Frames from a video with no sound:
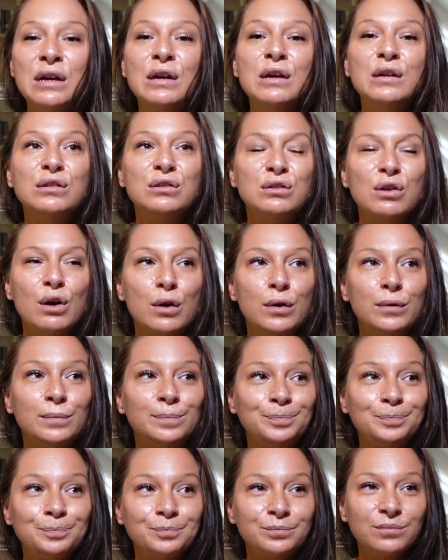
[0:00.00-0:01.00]
So
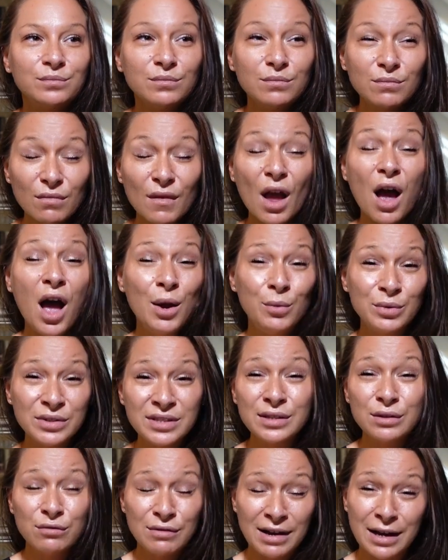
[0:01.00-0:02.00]
I would
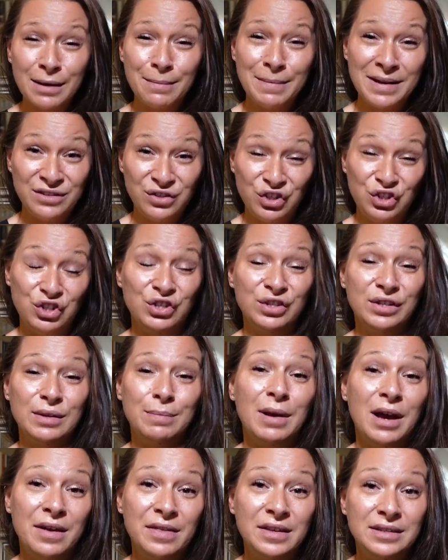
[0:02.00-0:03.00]
still recommend to just
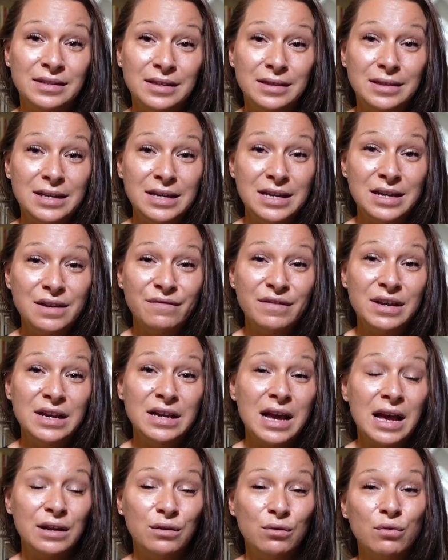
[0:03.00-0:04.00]
apply this in the evening
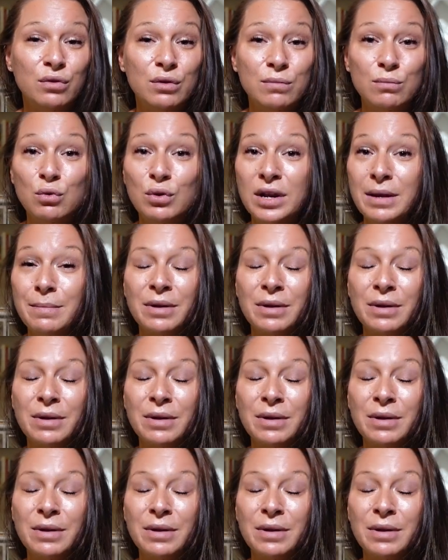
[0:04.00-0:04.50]
and not the morning,